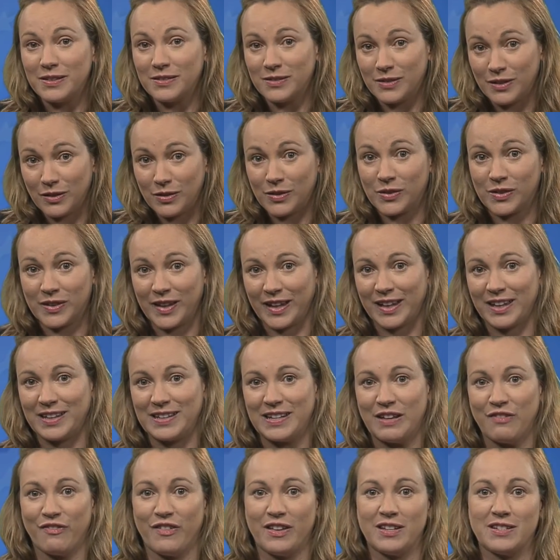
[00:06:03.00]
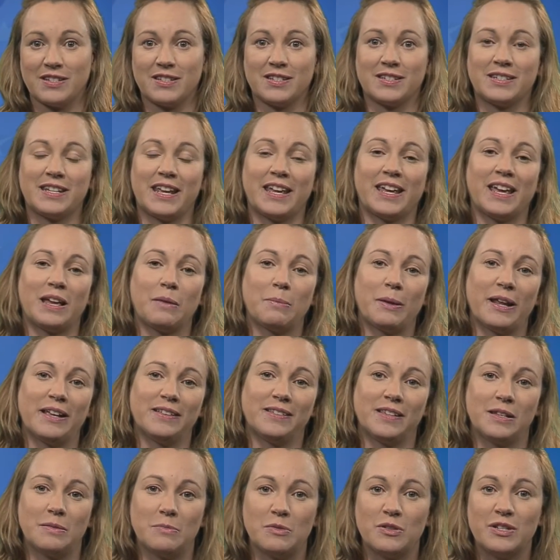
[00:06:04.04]
the second event taking
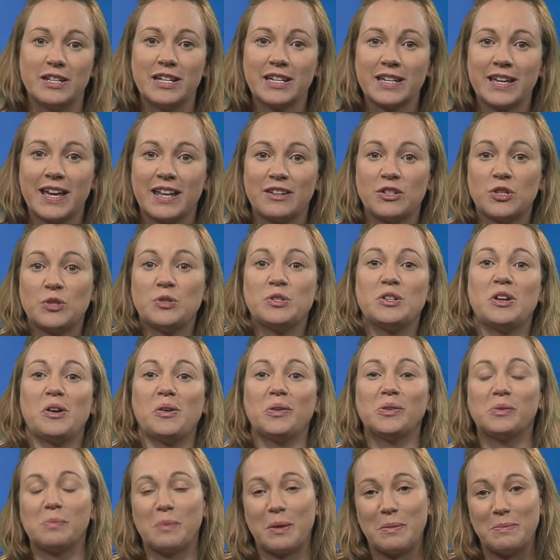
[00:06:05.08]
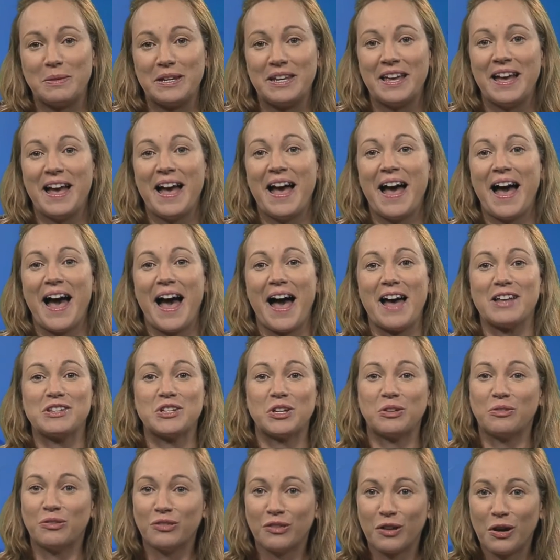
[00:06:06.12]
place in Munich, and who knows, maybe at
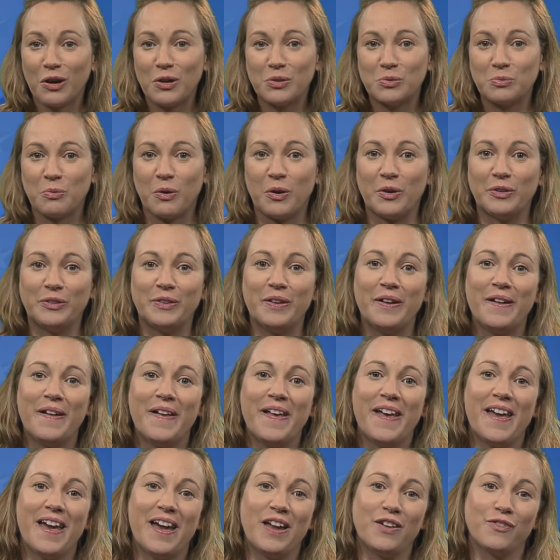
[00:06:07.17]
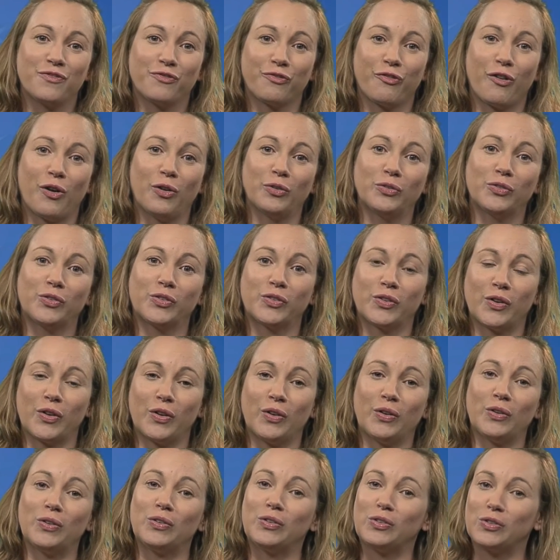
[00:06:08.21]
a third one in France
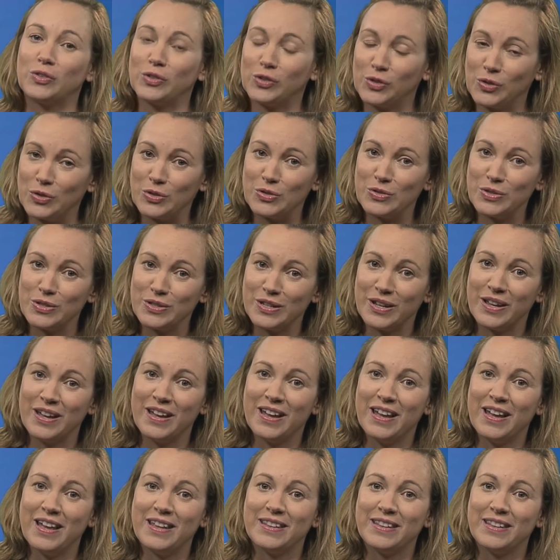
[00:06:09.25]
soon.